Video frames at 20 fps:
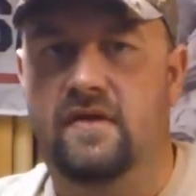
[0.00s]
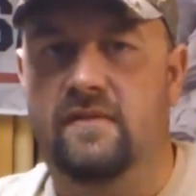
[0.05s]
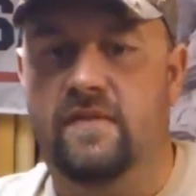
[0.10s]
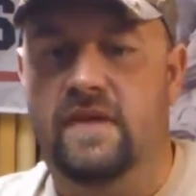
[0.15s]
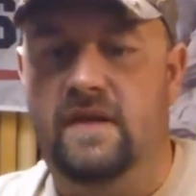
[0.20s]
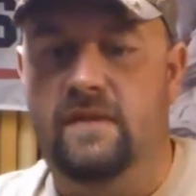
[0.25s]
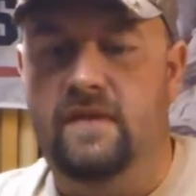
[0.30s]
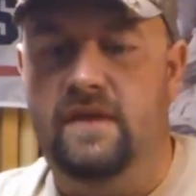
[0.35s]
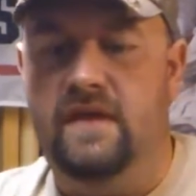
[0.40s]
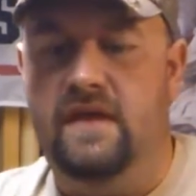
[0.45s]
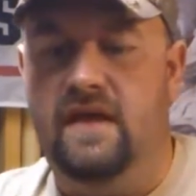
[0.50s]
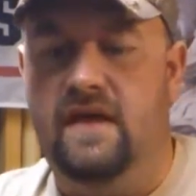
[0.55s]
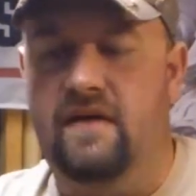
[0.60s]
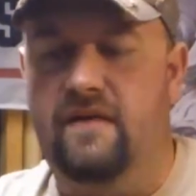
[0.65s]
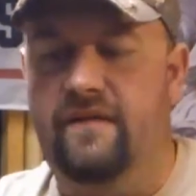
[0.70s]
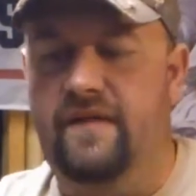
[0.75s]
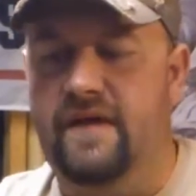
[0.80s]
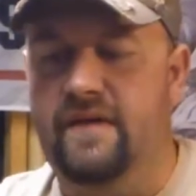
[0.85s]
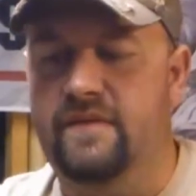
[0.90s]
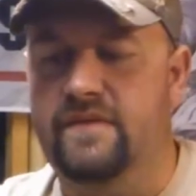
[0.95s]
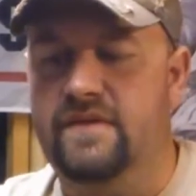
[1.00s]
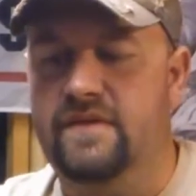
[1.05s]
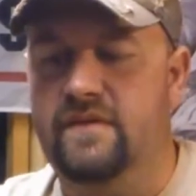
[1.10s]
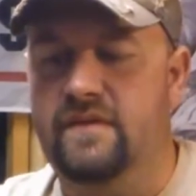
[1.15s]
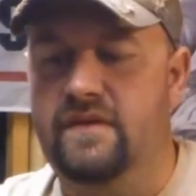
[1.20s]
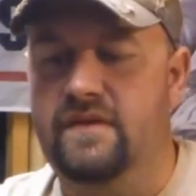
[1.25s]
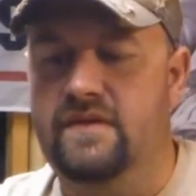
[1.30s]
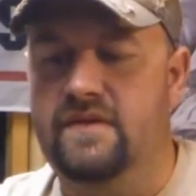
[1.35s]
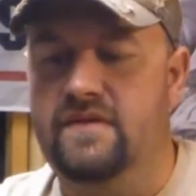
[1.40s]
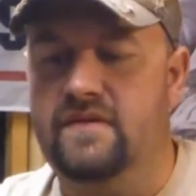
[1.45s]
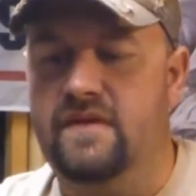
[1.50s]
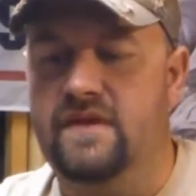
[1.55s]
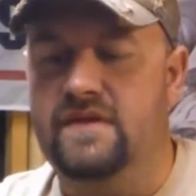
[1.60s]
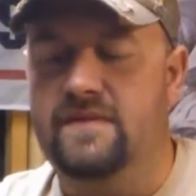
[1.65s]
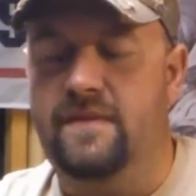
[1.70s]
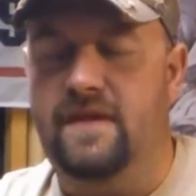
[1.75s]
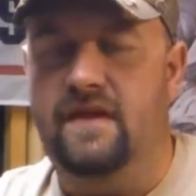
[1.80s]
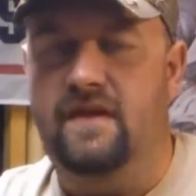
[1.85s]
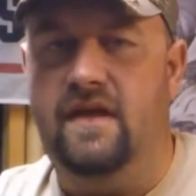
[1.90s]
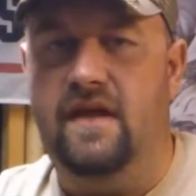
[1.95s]
maybe, yeah, if I was going to
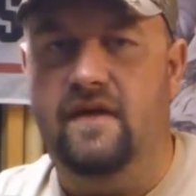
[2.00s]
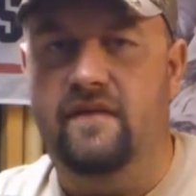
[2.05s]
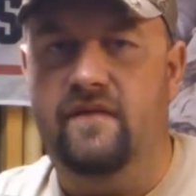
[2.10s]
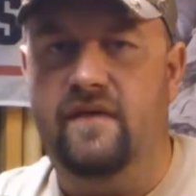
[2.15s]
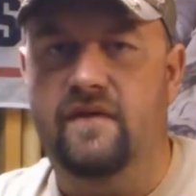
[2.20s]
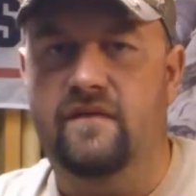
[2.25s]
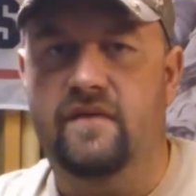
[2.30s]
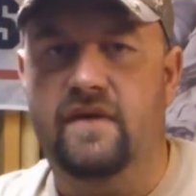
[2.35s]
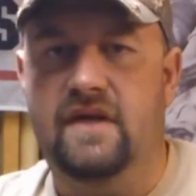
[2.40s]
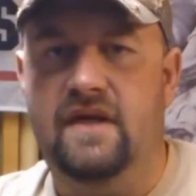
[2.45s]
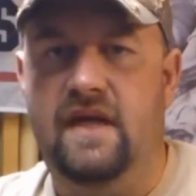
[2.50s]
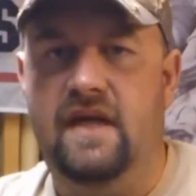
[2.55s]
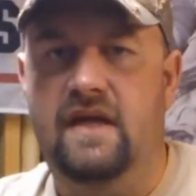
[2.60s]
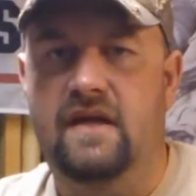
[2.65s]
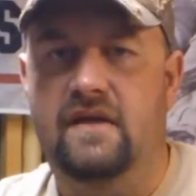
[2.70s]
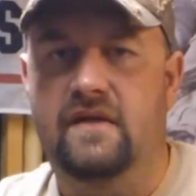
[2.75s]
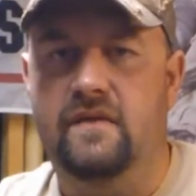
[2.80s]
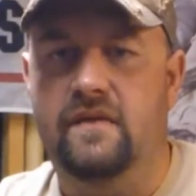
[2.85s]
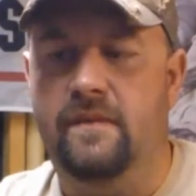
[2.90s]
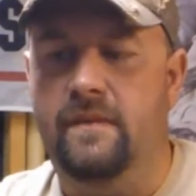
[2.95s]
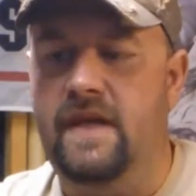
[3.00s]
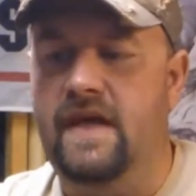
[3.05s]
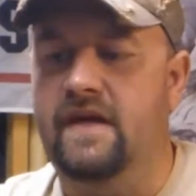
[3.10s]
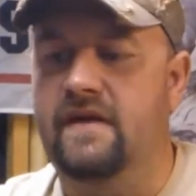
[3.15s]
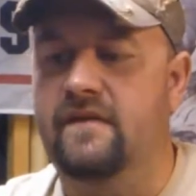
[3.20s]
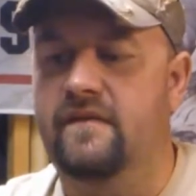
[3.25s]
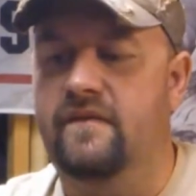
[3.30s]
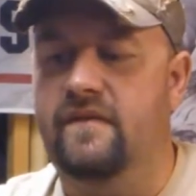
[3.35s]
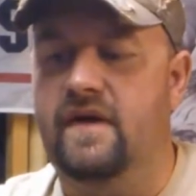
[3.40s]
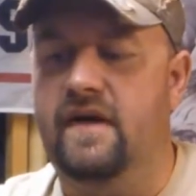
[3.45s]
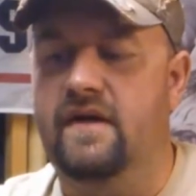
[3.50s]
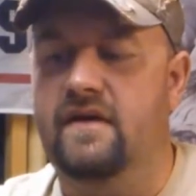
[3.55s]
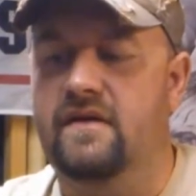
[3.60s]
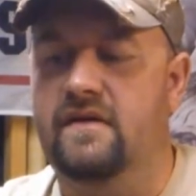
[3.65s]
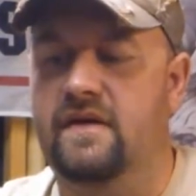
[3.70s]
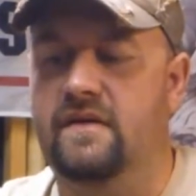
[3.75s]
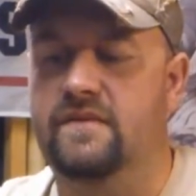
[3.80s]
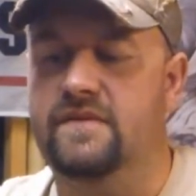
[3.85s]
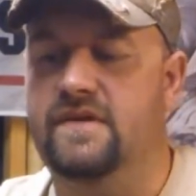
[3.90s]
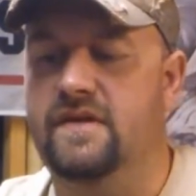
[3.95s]
trust my life every day to a
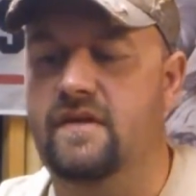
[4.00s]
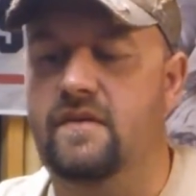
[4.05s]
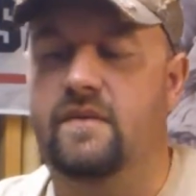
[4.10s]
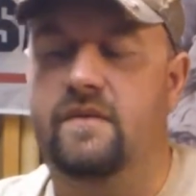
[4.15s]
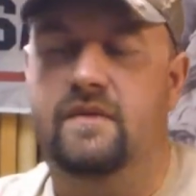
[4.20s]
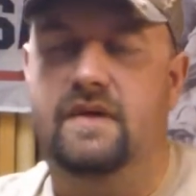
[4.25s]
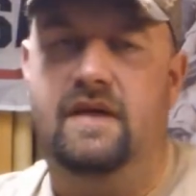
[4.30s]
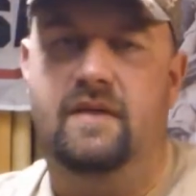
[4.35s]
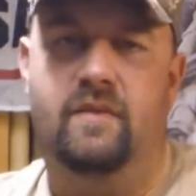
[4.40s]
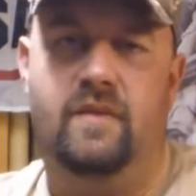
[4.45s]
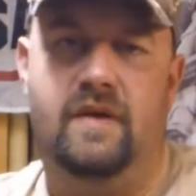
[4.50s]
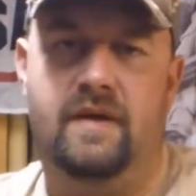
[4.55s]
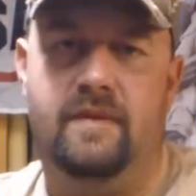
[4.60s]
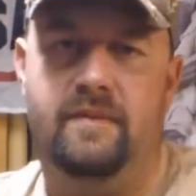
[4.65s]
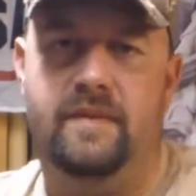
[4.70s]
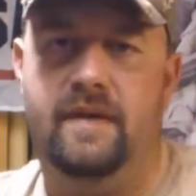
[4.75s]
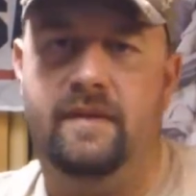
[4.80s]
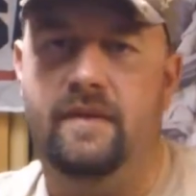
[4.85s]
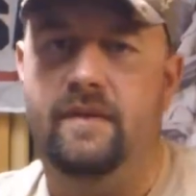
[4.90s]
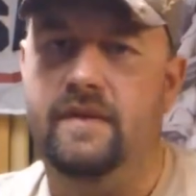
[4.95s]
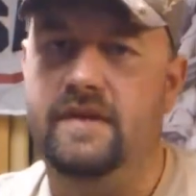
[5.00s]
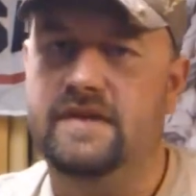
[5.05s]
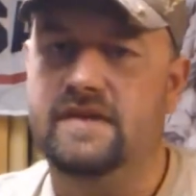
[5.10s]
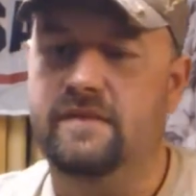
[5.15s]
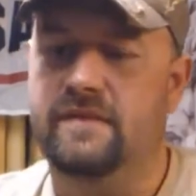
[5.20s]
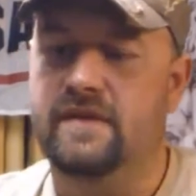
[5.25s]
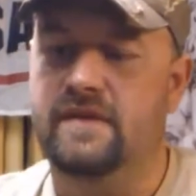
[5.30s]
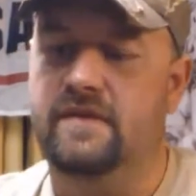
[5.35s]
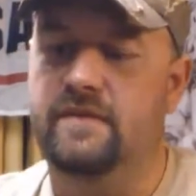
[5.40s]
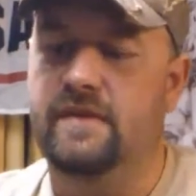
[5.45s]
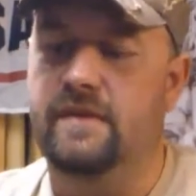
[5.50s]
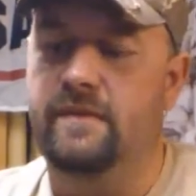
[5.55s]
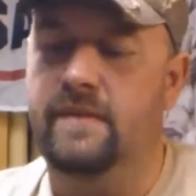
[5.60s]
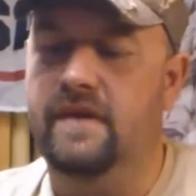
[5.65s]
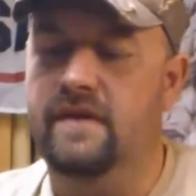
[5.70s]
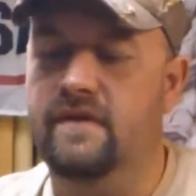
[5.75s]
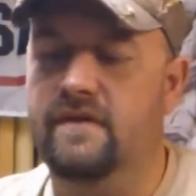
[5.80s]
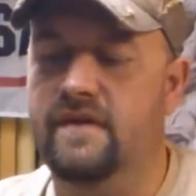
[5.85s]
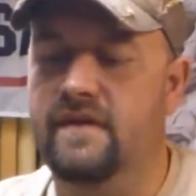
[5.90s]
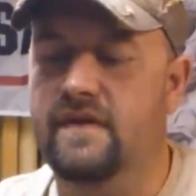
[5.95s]
magnifier, I'd probably want something a little bit
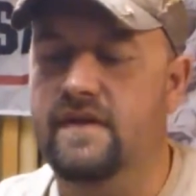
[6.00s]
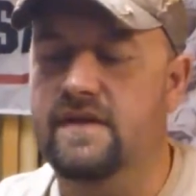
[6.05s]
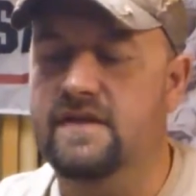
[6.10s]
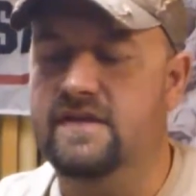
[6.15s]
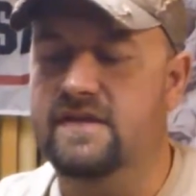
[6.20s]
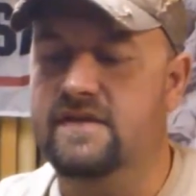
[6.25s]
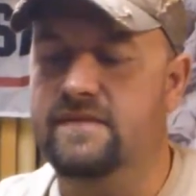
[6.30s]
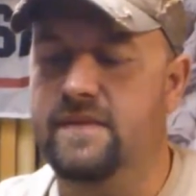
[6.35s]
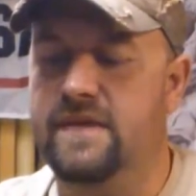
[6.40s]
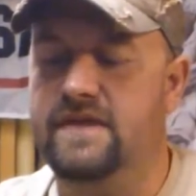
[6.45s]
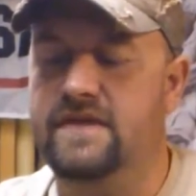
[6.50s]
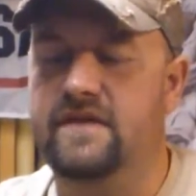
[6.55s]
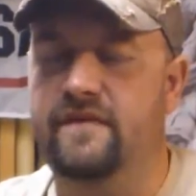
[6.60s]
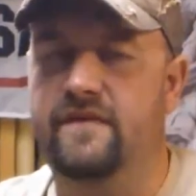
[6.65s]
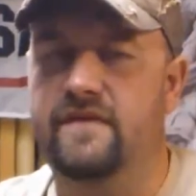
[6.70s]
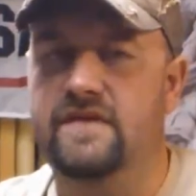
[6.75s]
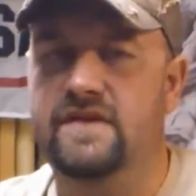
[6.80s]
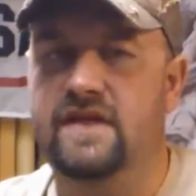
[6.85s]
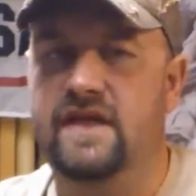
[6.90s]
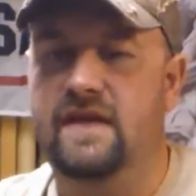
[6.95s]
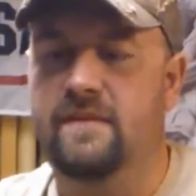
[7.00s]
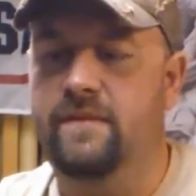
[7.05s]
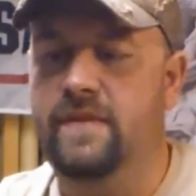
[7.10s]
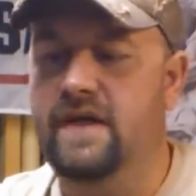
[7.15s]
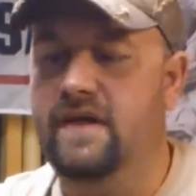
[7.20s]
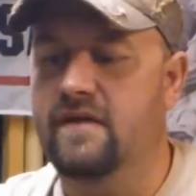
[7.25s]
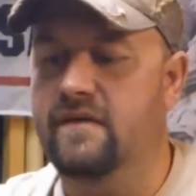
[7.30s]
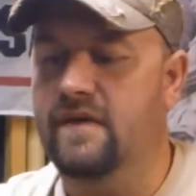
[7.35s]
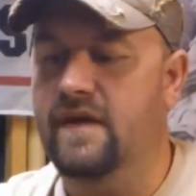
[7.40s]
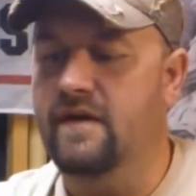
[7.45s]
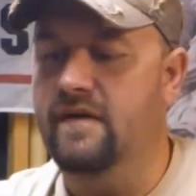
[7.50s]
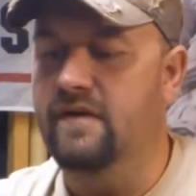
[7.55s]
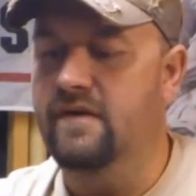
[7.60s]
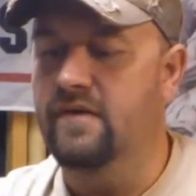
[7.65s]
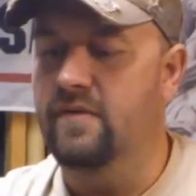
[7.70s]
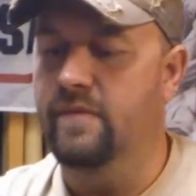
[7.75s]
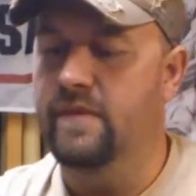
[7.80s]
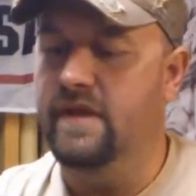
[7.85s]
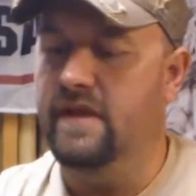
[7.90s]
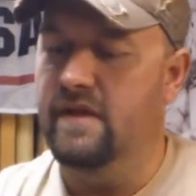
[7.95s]
better than this, especially if I was going to get beaten around a
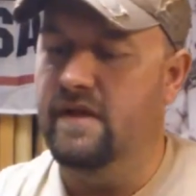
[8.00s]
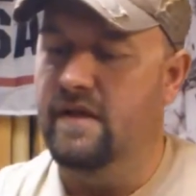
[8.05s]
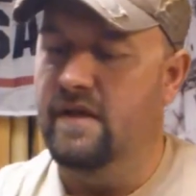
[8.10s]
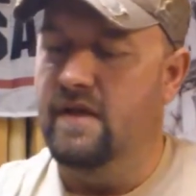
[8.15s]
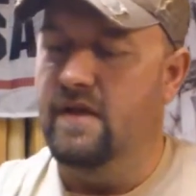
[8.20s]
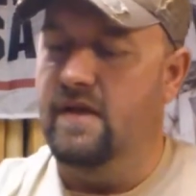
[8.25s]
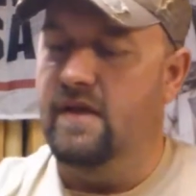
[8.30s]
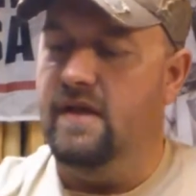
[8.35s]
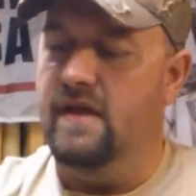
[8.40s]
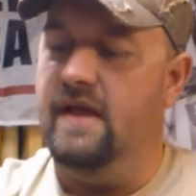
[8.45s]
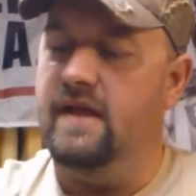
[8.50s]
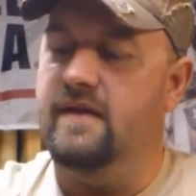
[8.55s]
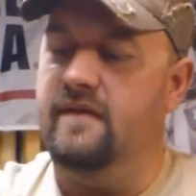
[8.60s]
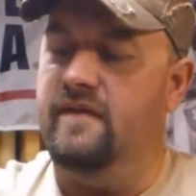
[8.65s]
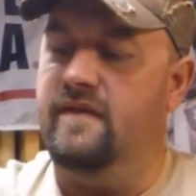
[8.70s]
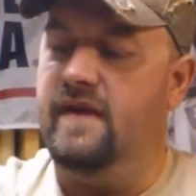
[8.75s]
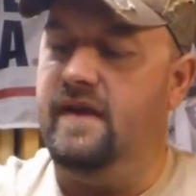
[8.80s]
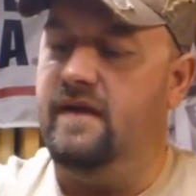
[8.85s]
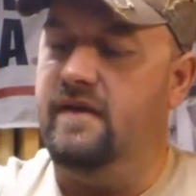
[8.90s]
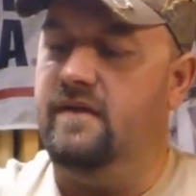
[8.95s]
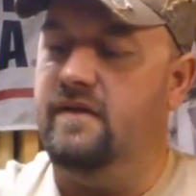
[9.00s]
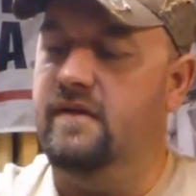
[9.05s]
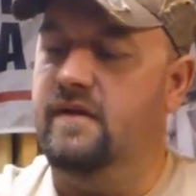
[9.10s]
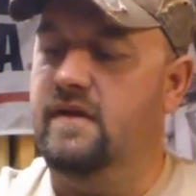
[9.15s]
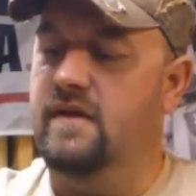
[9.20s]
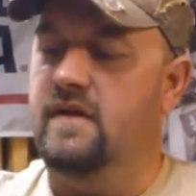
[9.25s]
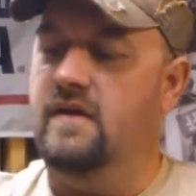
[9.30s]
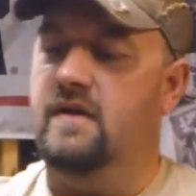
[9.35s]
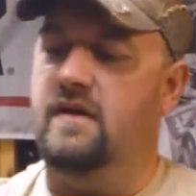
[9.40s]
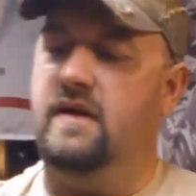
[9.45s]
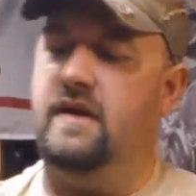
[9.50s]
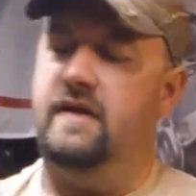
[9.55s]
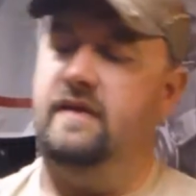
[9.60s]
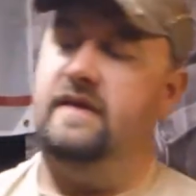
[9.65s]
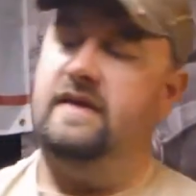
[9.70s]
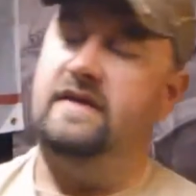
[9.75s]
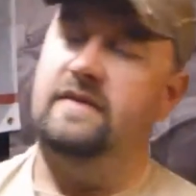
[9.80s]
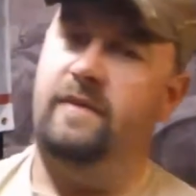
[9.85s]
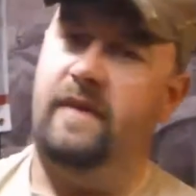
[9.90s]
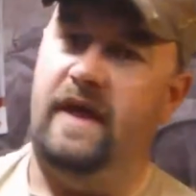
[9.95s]
little bit. I can tell on
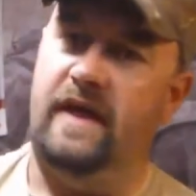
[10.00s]
this